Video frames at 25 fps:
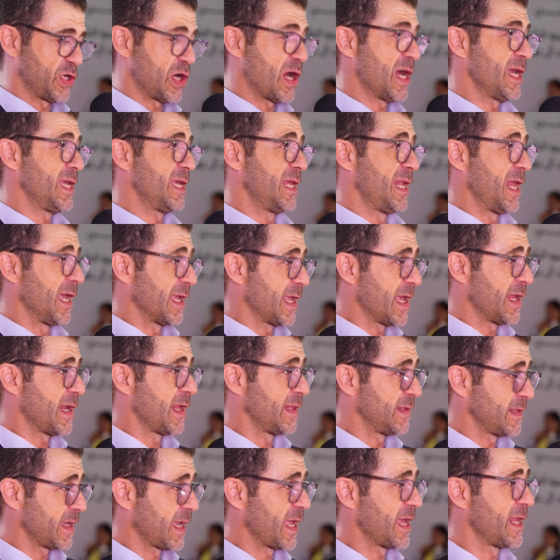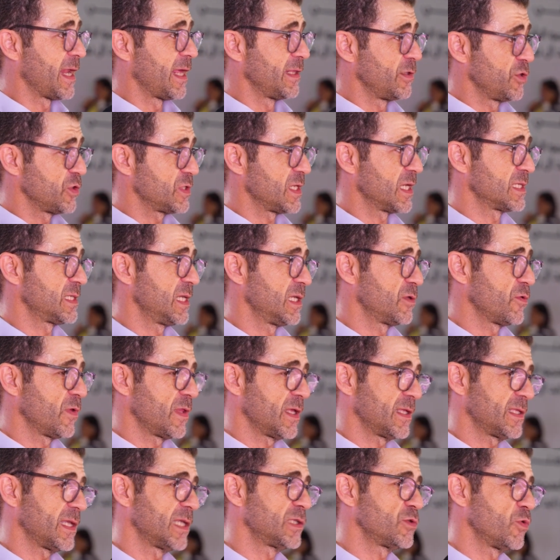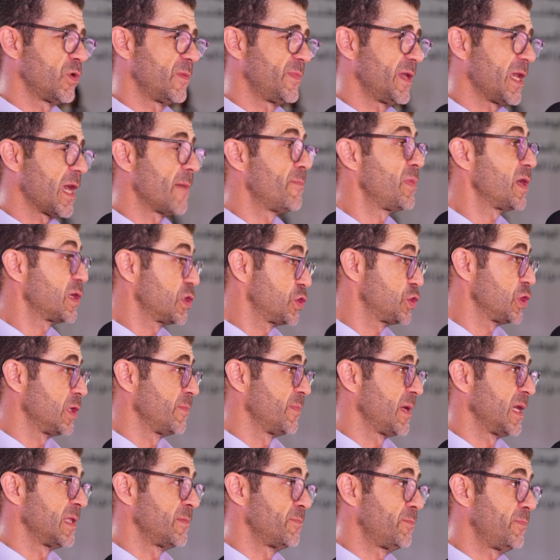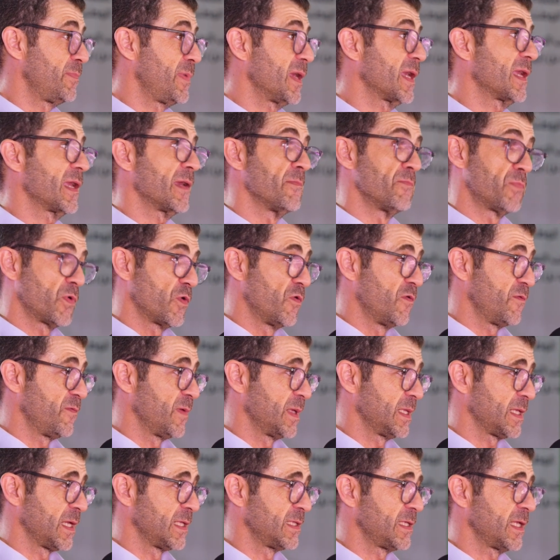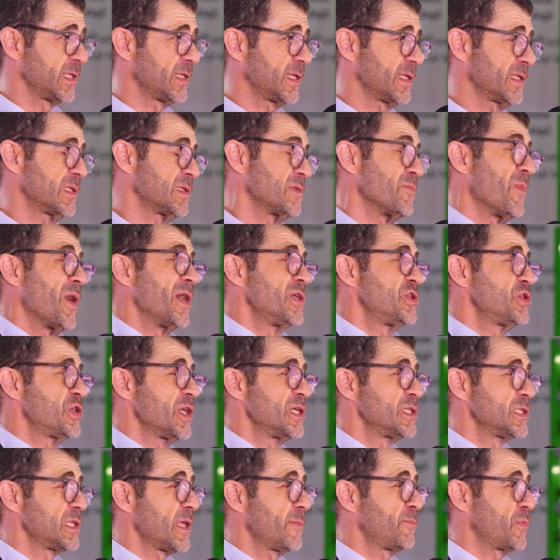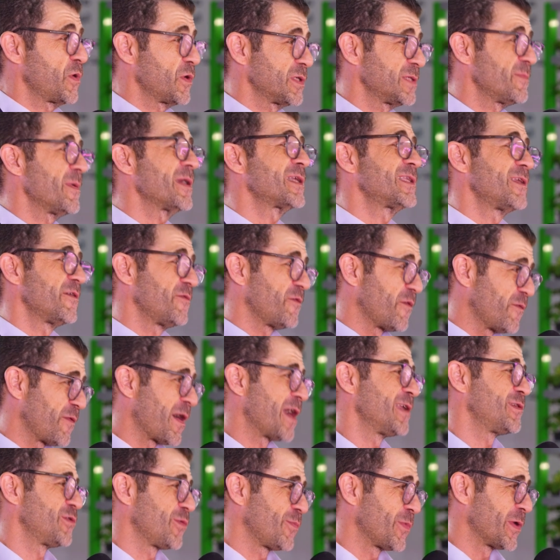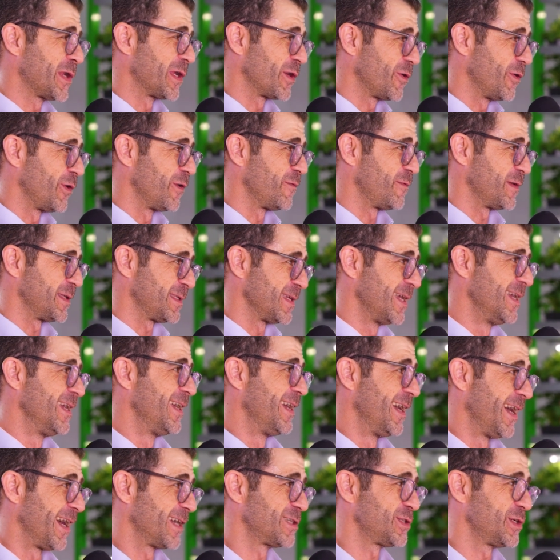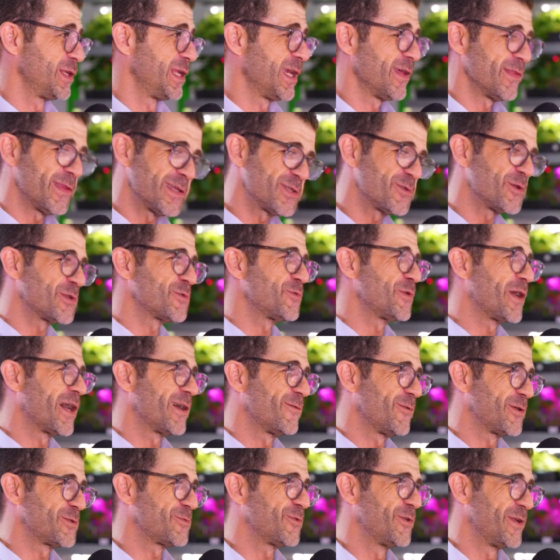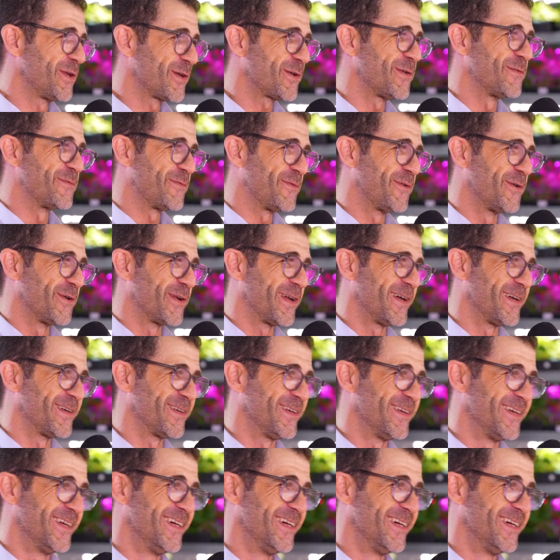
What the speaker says: trial again and again, and you succeed with it, it will be a big jump and big improvement, and it might change the perspective of hydroponic, all of it actually. And that's what we are, what we're looking for.